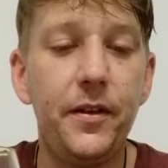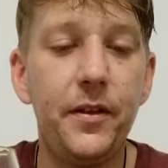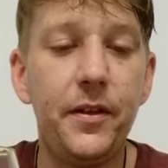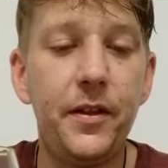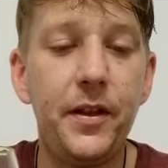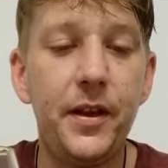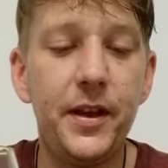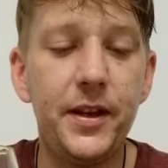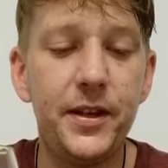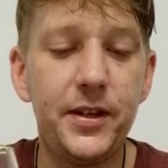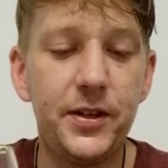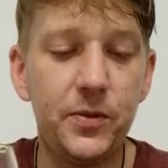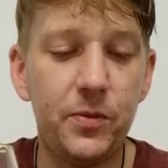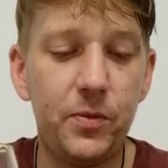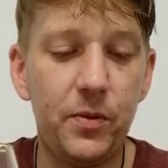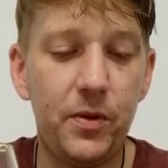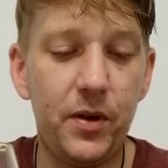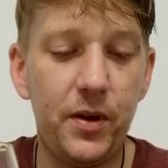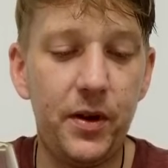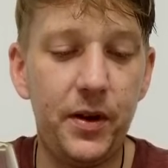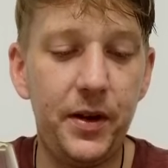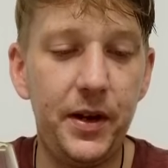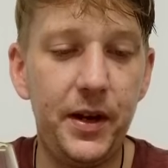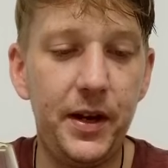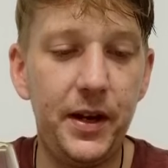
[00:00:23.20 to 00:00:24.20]
This
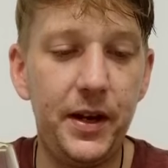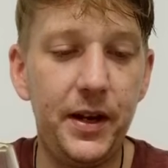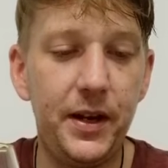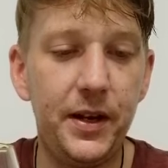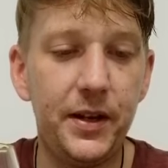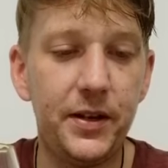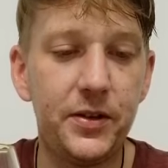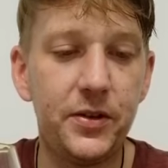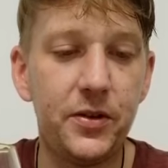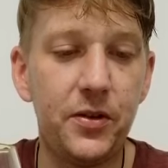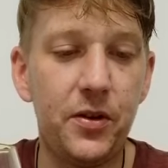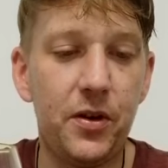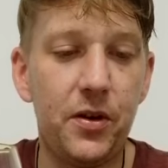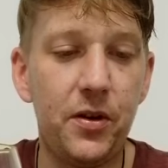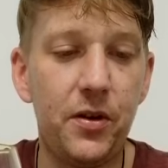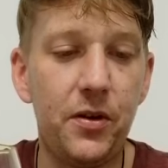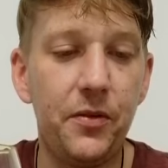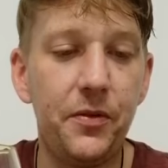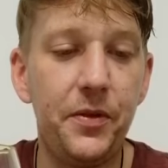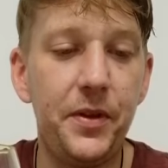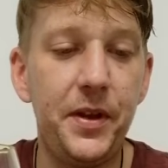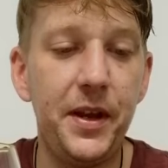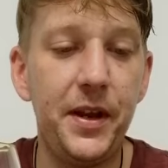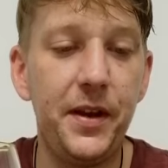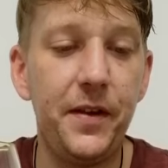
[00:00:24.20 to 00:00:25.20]
one is
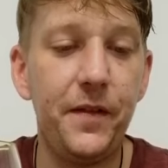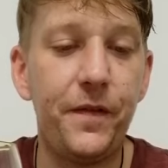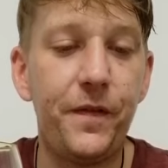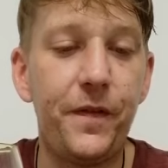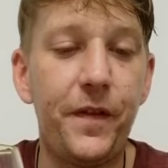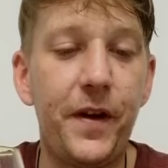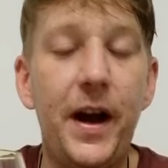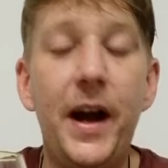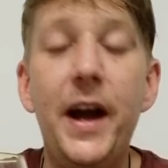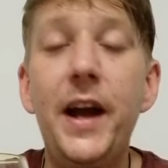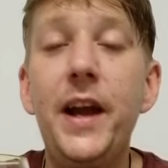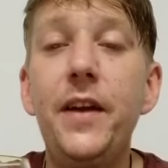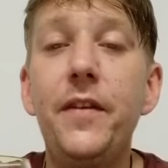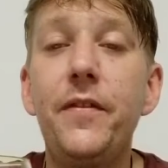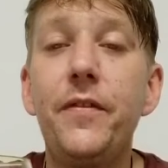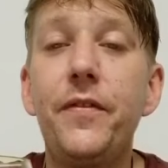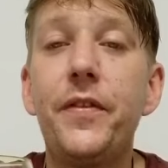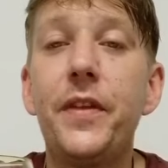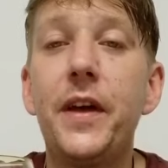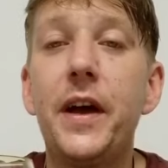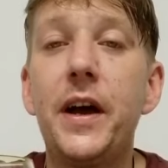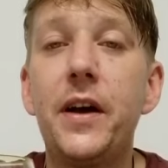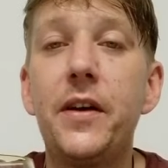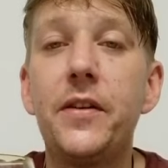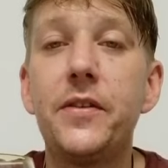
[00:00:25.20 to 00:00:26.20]
called the
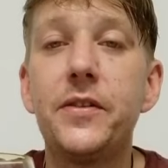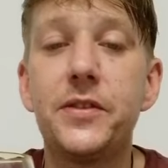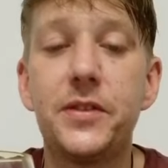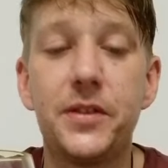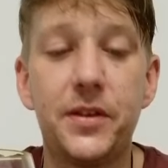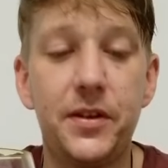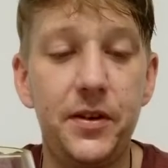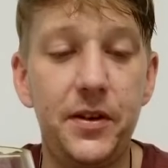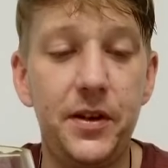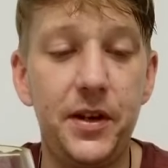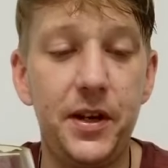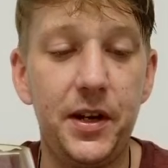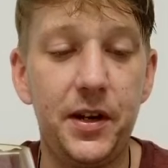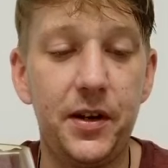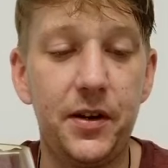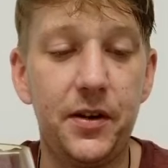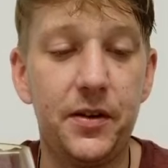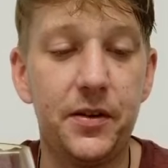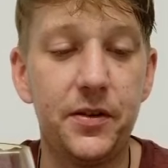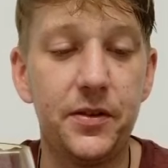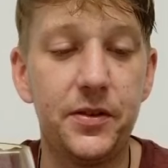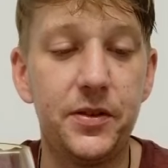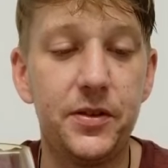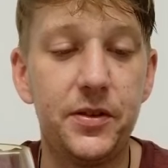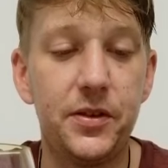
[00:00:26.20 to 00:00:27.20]
5,000
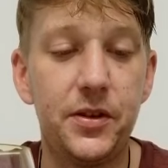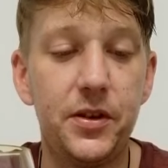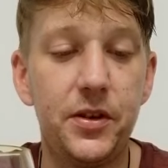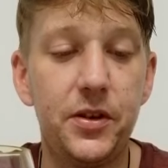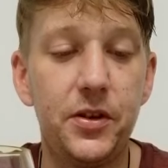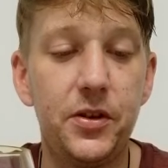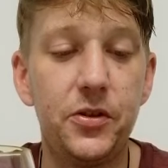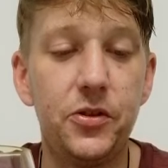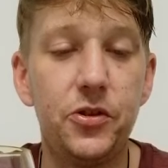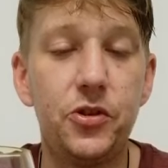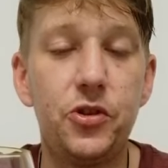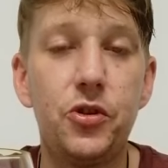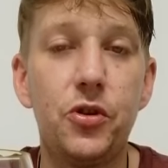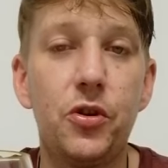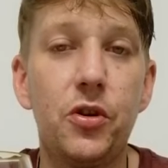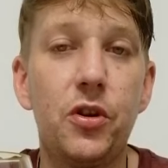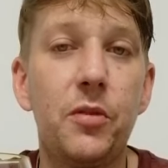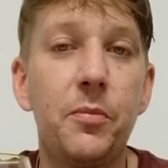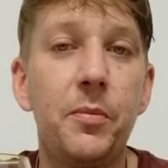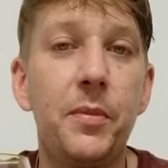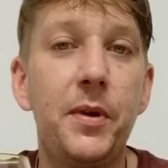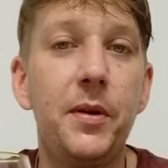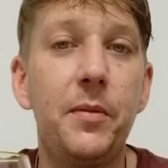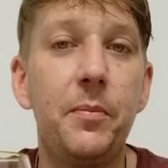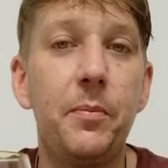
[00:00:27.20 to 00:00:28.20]
Years
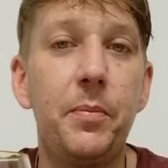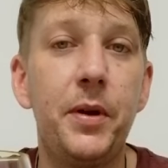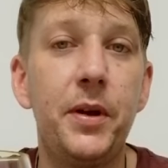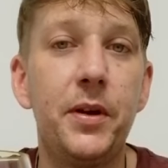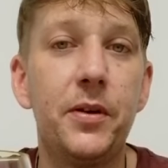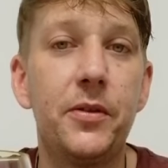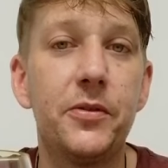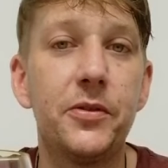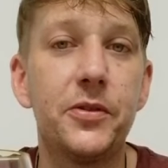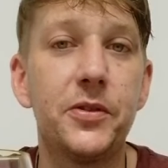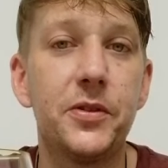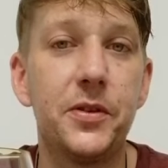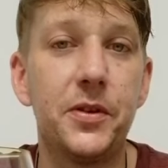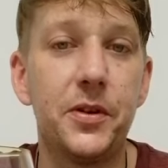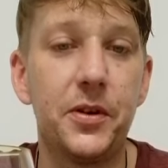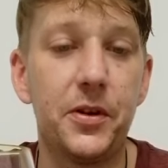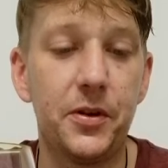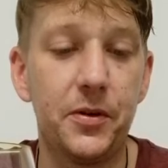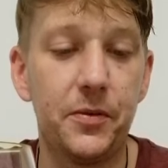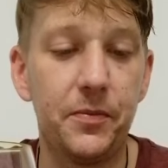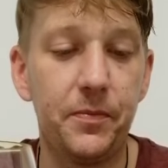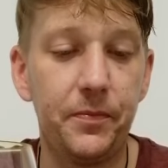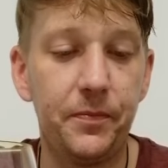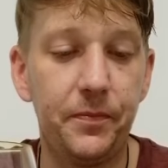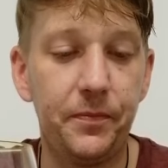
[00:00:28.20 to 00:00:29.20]
German
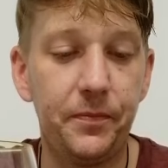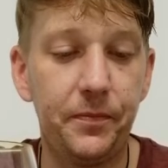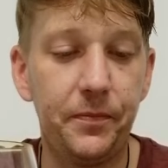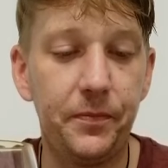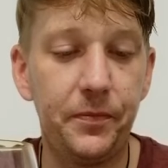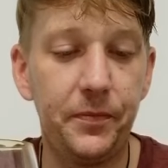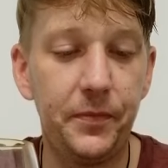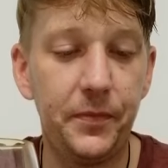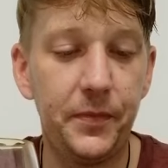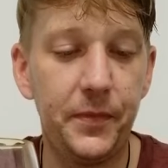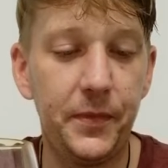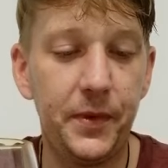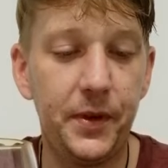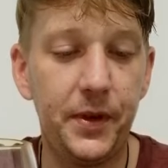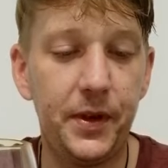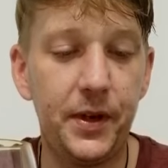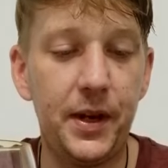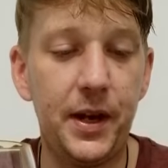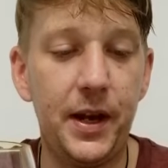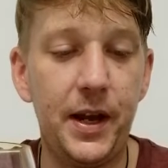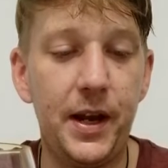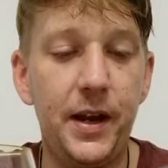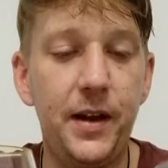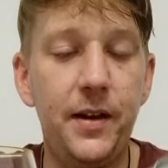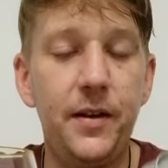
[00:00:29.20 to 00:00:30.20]
Pilsner.
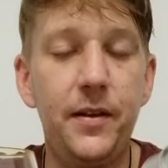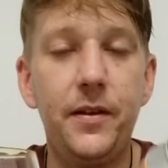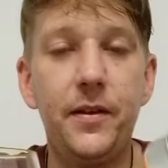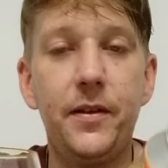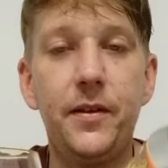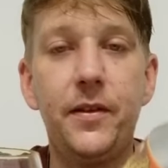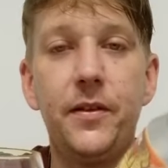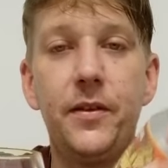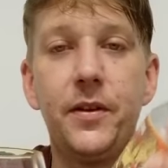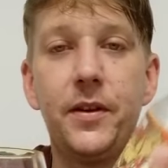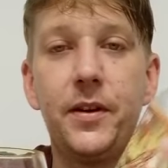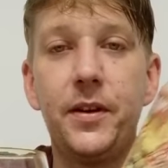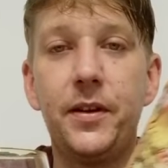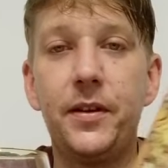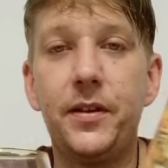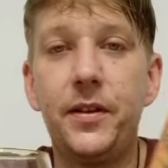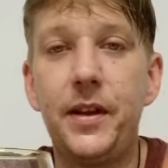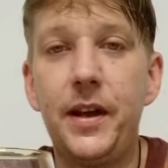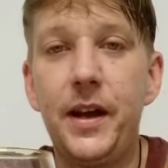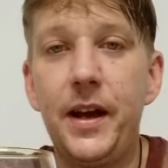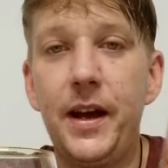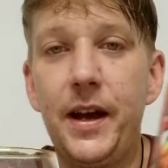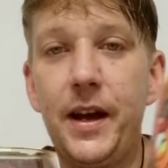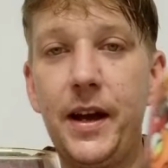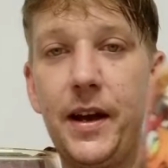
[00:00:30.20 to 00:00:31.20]
Okay, look at
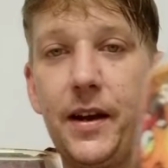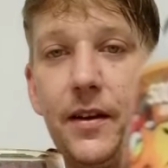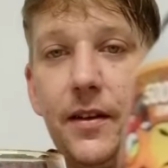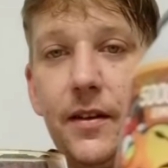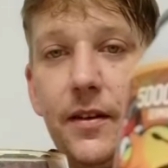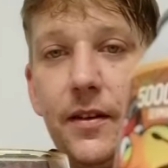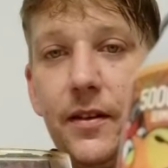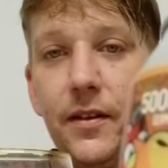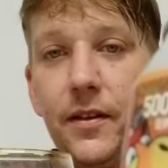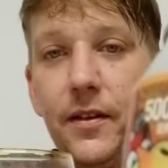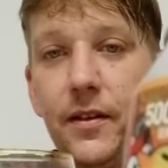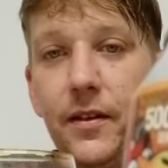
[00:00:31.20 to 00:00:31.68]
that.